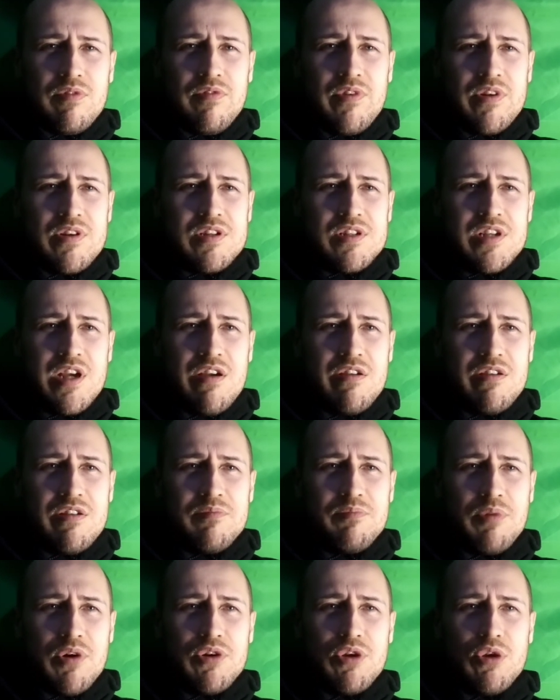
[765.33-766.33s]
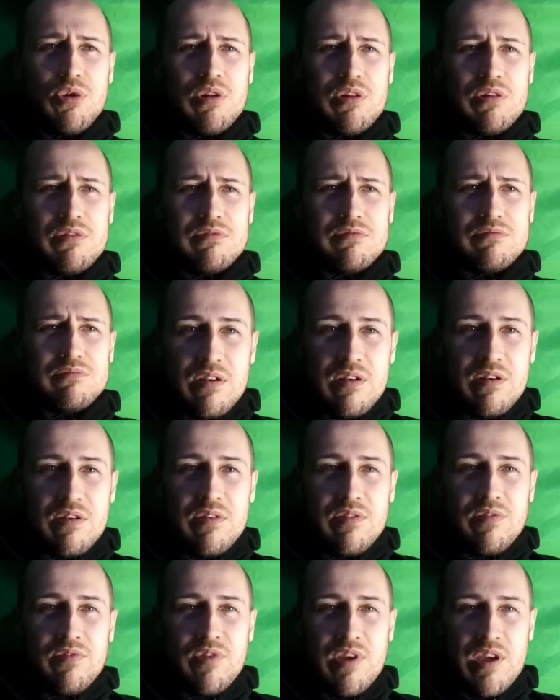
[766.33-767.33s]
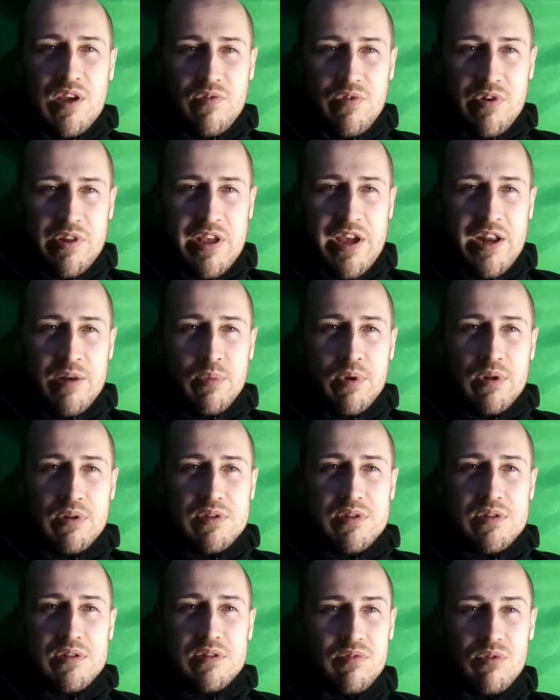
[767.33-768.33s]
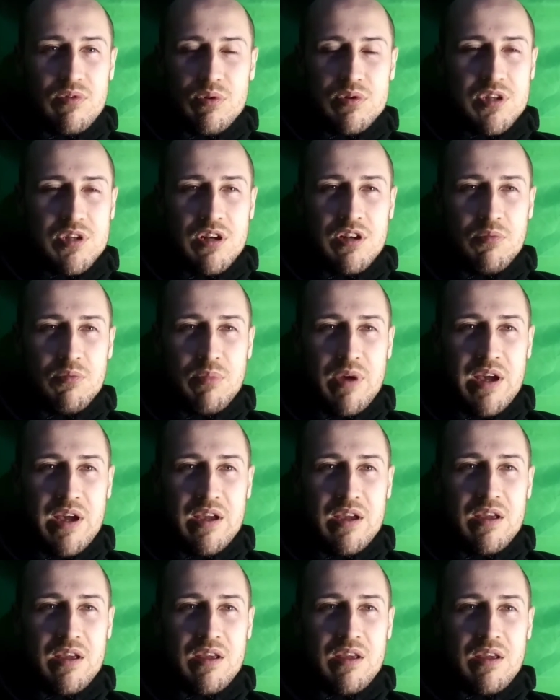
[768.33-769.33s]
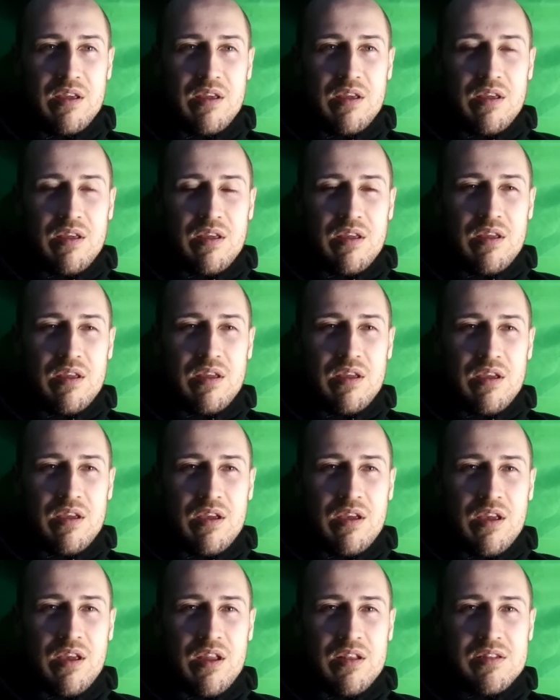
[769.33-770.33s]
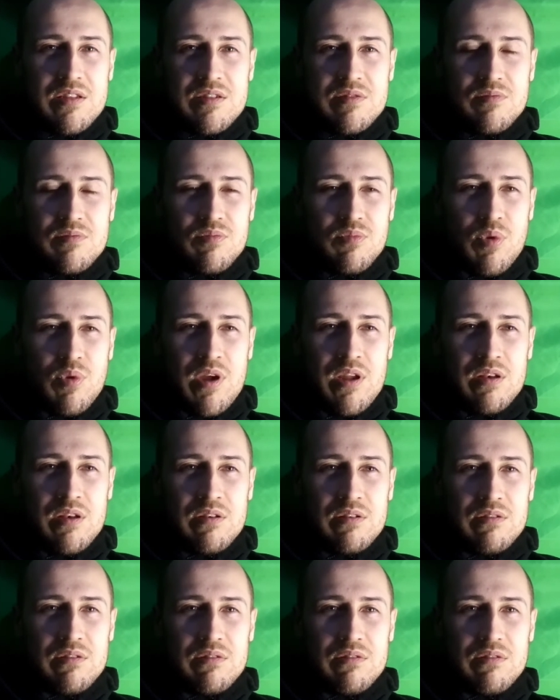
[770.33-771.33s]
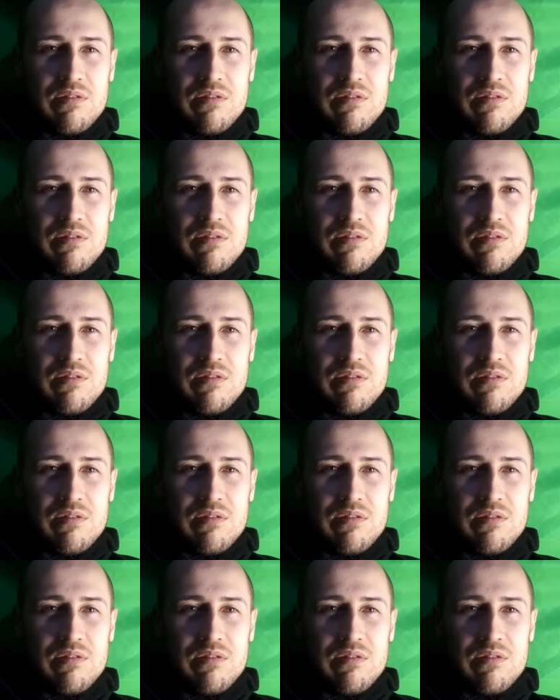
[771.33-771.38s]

vegetarian pot noodle. Vegan for the animals, no turning back. It's when